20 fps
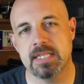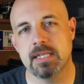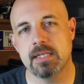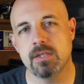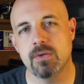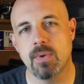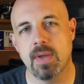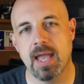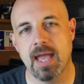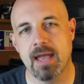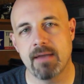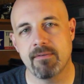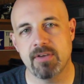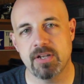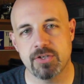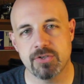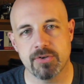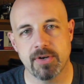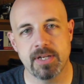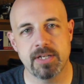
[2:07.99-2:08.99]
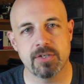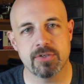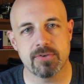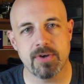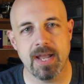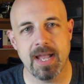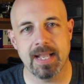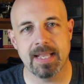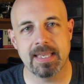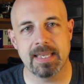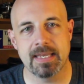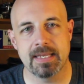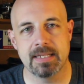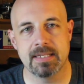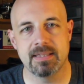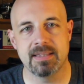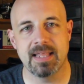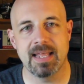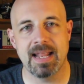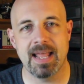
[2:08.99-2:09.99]
that you have a train track
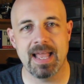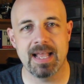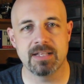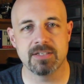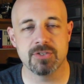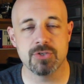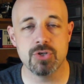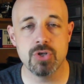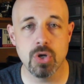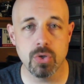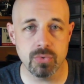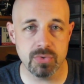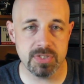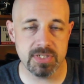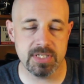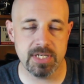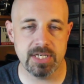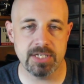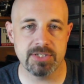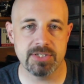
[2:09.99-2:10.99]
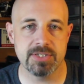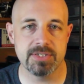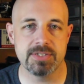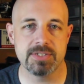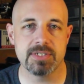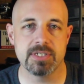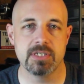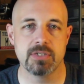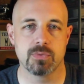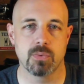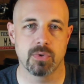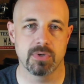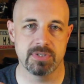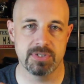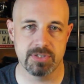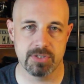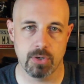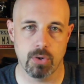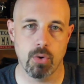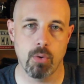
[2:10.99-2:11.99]
in that has no stations is worth
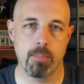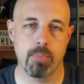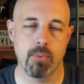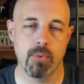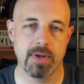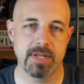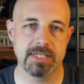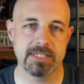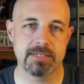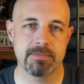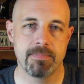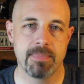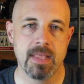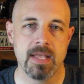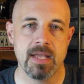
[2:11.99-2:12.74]
0 points.